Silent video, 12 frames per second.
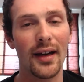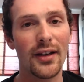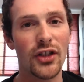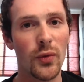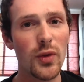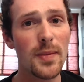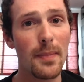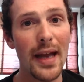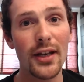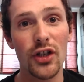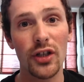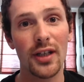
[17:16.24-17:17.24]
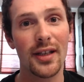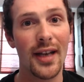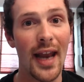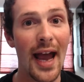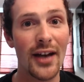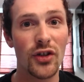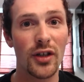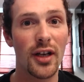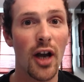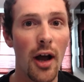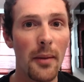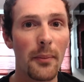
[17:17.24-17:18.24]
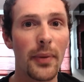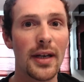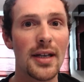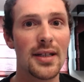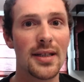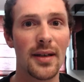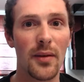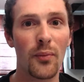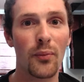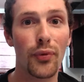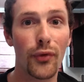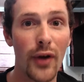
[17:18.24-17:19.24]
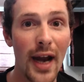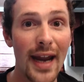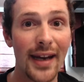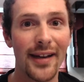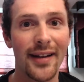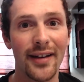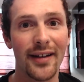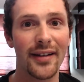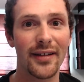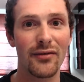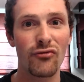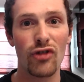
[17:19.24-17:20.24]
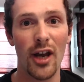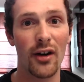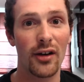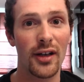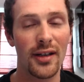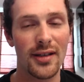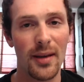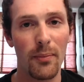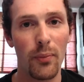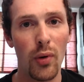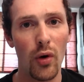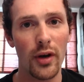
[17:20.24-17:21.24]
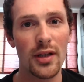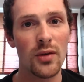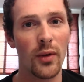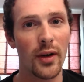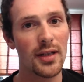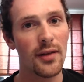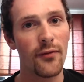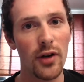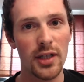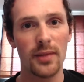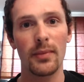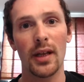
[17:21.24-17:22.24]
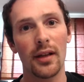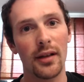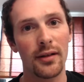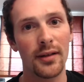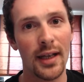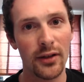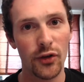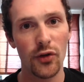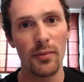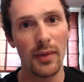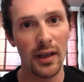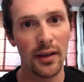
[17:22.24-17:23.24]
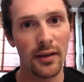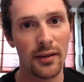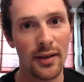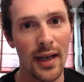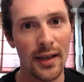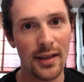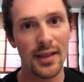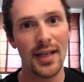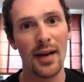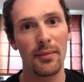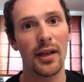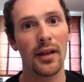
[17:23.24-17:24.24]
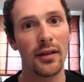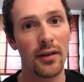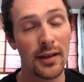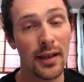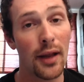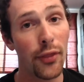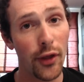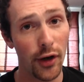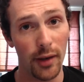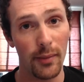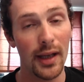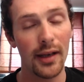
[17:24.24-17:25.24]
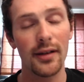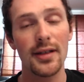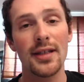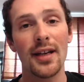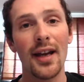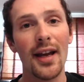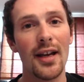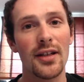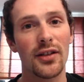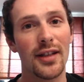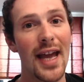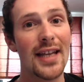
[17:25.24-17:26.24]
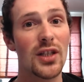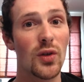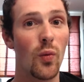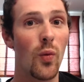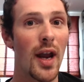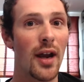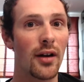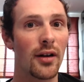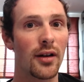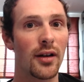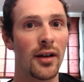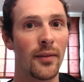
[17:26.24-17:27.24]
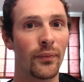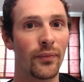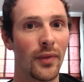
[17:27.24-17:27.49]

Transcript: she was mentioning that actually companies break generally at some points. So one is the first million, then 3 million, then 10 million, then 30 million. So that's where